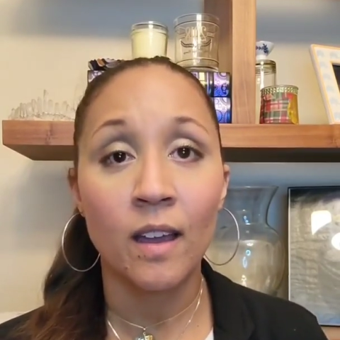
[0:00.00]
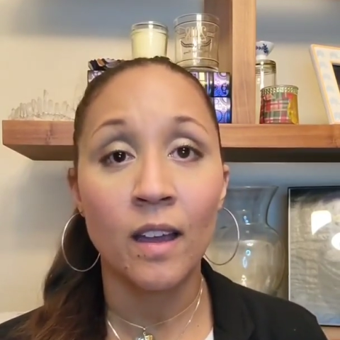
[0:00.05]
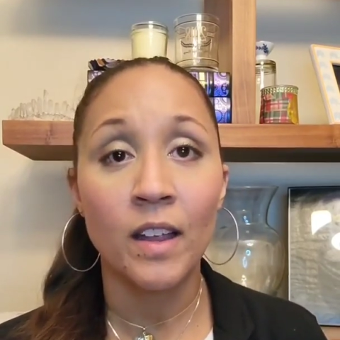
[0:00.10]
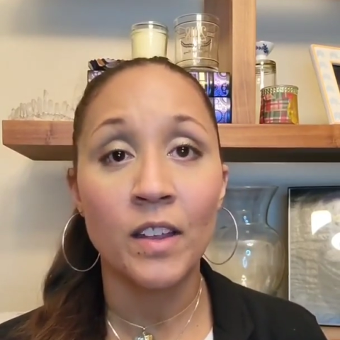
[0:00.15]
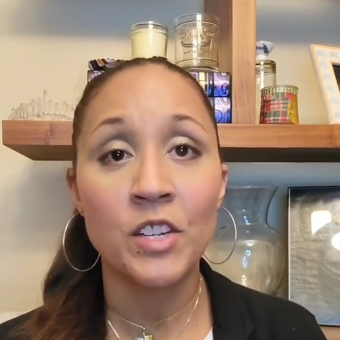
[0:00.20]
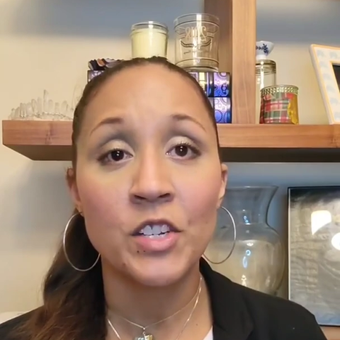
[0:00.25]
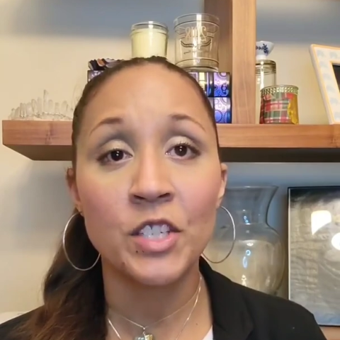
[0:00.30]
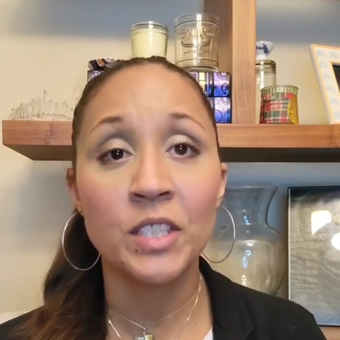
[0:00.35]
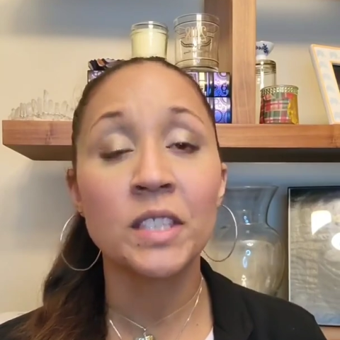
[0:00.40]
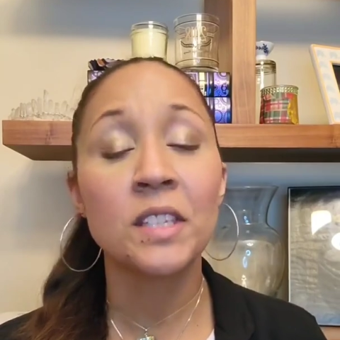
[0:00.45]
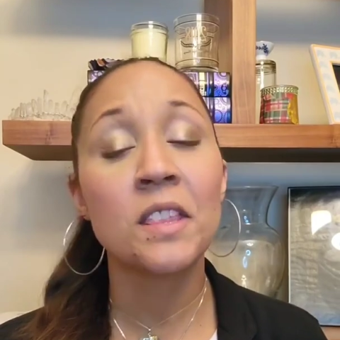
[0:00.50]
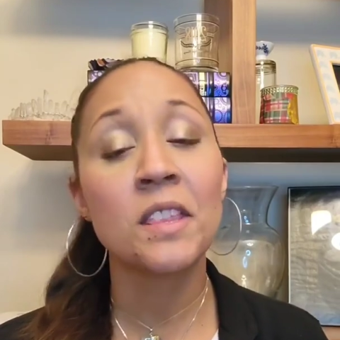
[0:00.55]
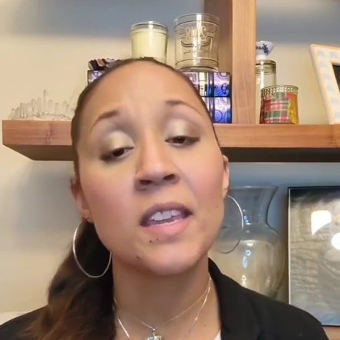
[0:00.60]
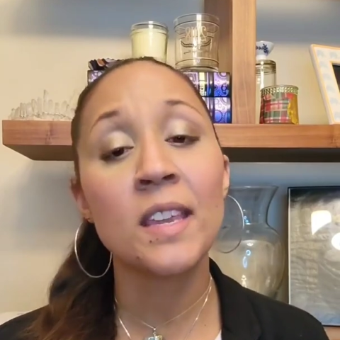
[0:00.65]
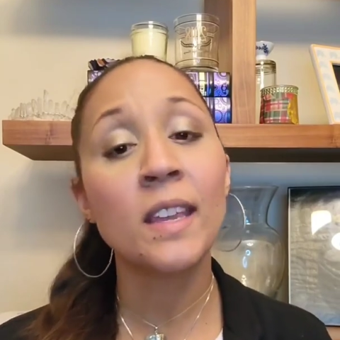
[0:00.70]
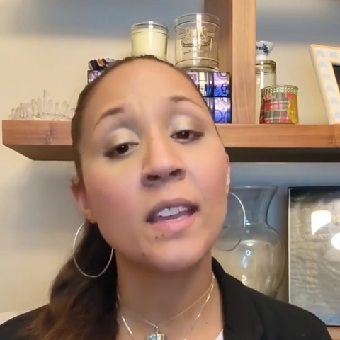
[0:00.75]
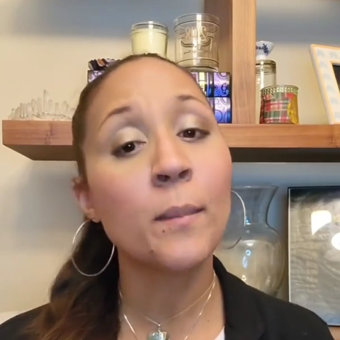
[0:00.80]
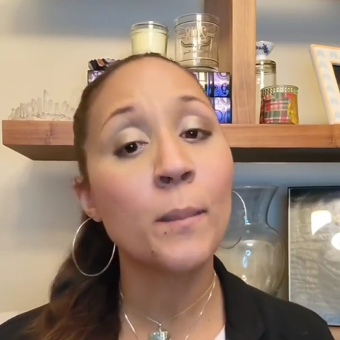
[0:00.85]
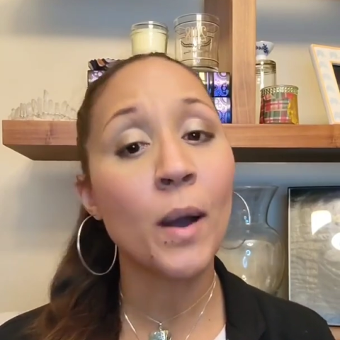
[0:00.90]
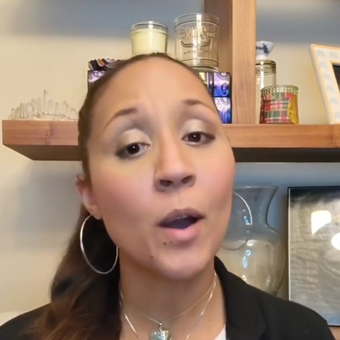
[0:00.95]
just
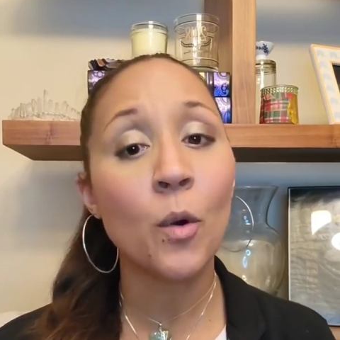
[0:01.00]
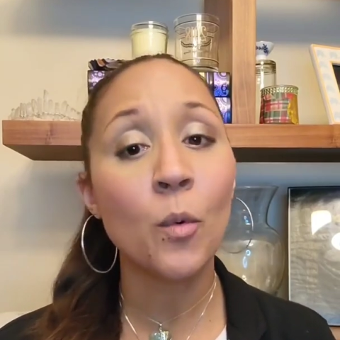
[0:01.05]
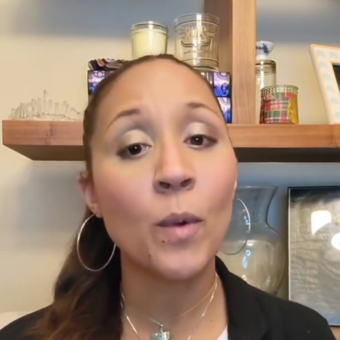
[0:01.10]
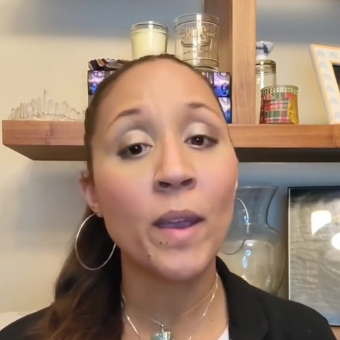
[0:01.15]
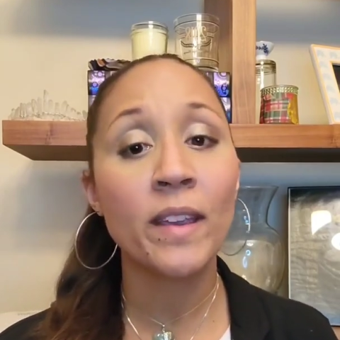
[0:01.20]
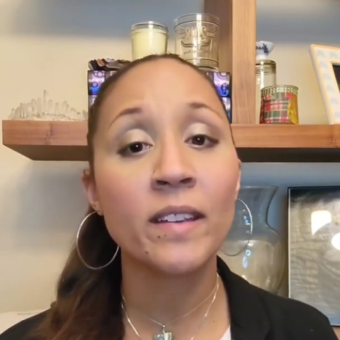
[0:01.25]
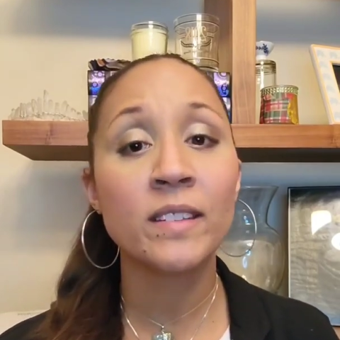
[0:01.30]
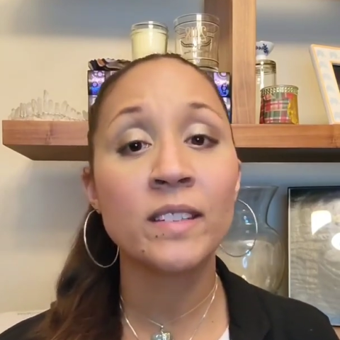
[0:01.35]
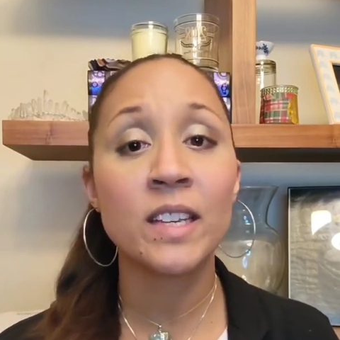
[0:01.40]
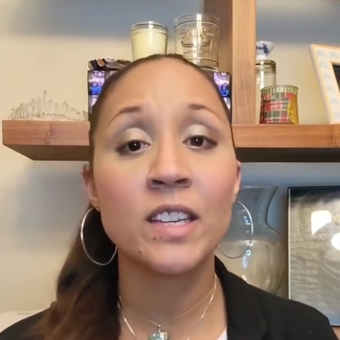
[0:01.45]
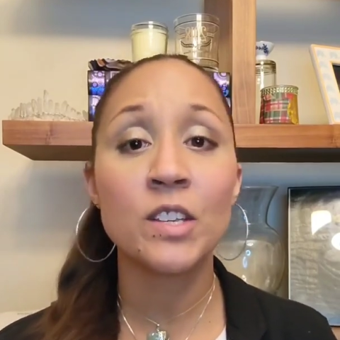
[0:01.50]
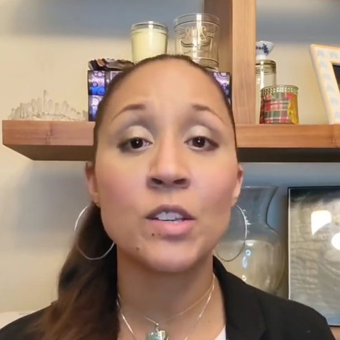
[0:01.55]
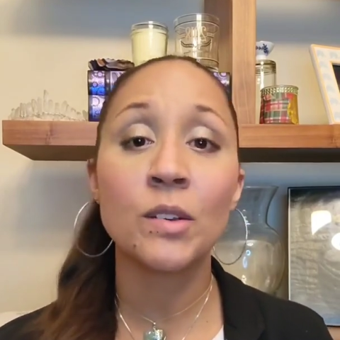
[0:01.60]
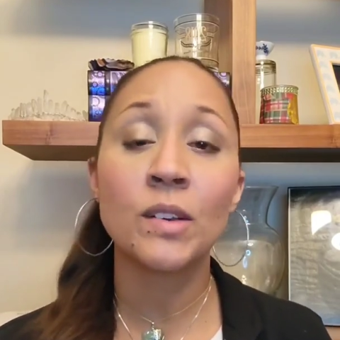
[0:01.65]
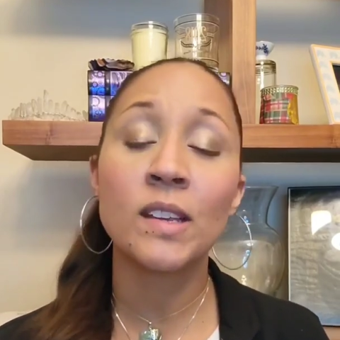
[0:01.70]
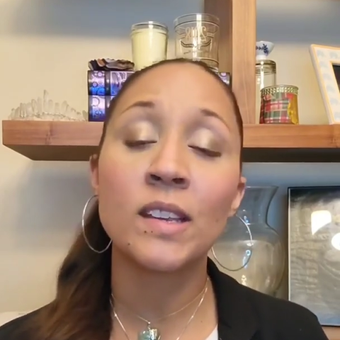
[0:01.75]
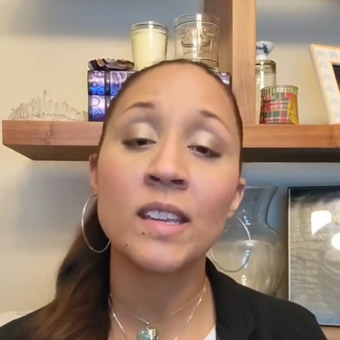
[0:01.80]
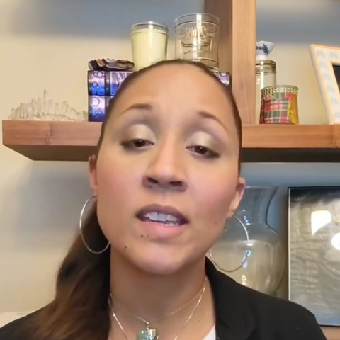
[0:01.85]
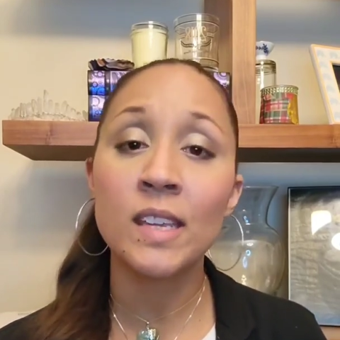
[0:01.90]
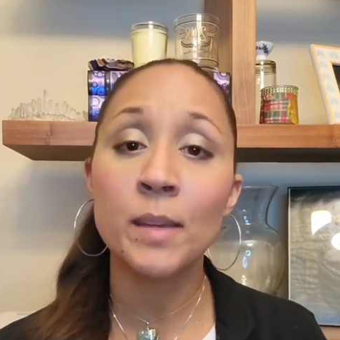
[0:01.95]
think about ways that you
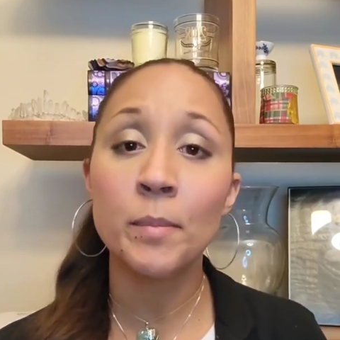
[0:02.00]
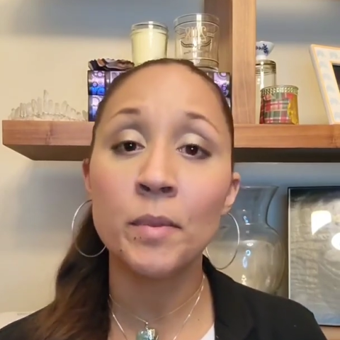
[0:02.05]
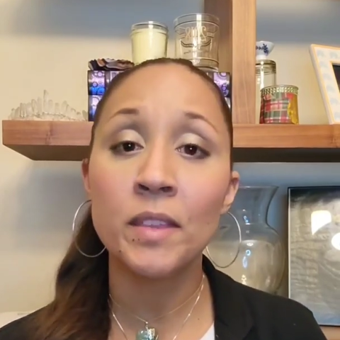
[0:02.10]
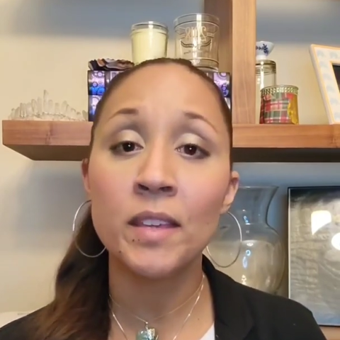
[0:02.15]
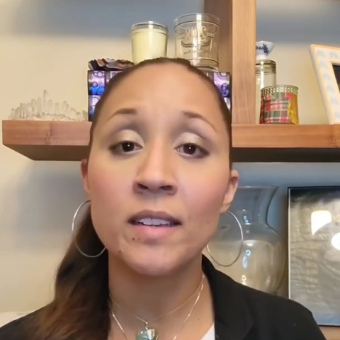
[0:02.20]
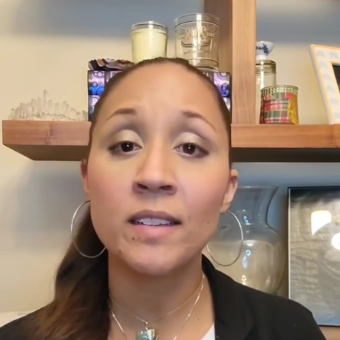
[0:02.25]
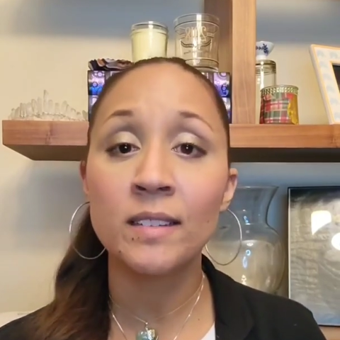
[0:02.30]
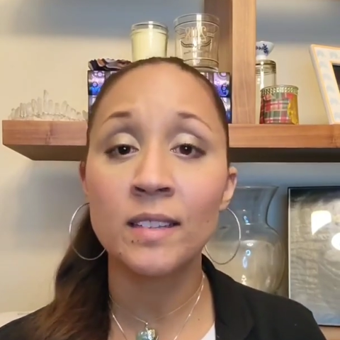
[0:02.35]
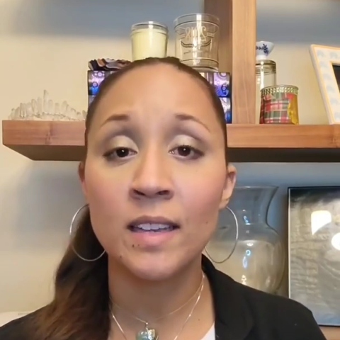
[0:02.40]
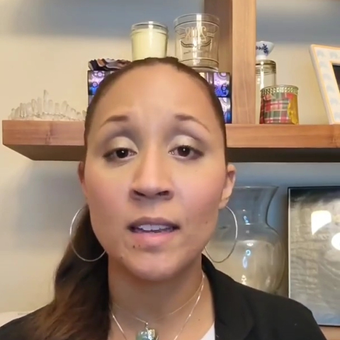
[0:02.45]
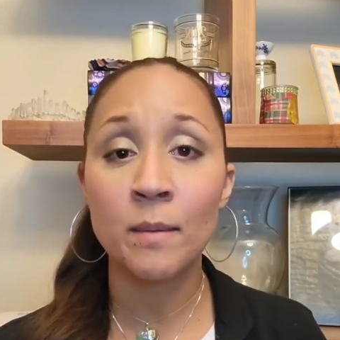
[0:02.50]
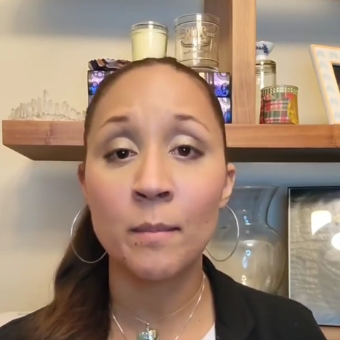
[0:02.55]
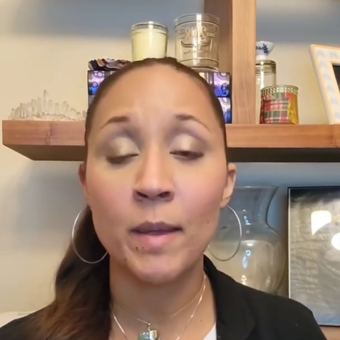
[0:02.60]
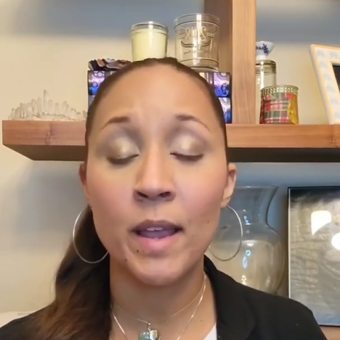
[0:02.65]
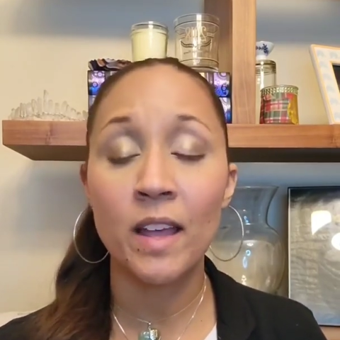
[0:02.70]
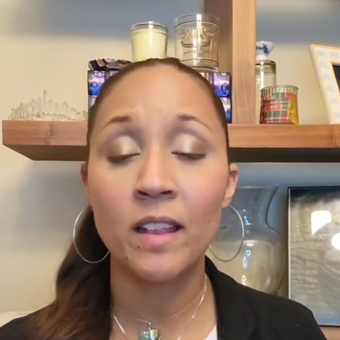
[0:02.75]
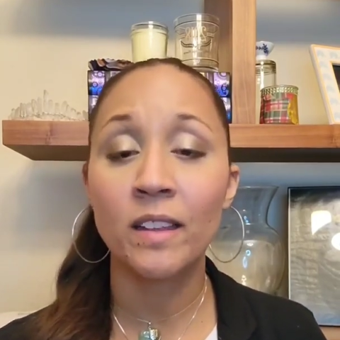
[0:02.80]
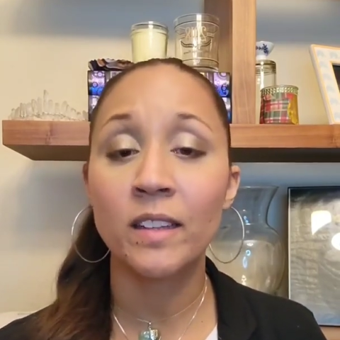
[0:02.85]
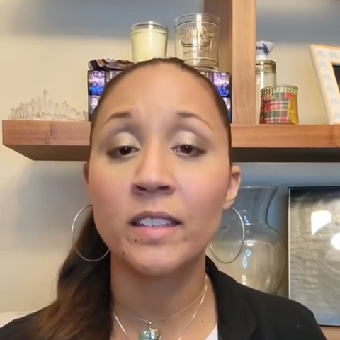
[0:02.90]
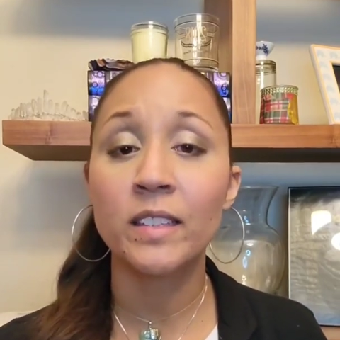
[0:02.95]
can keep things in
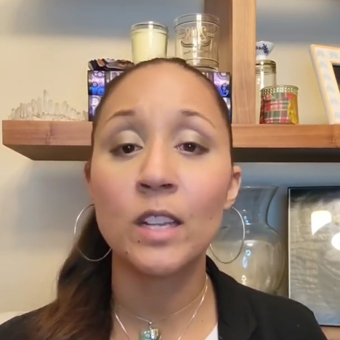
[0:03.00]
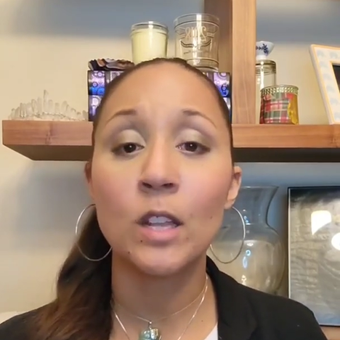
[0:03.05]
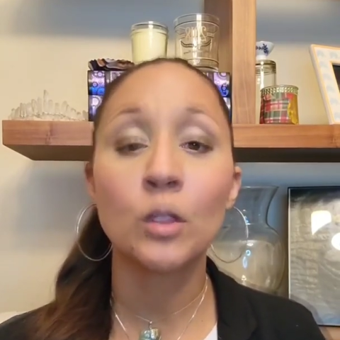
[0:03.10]
balance.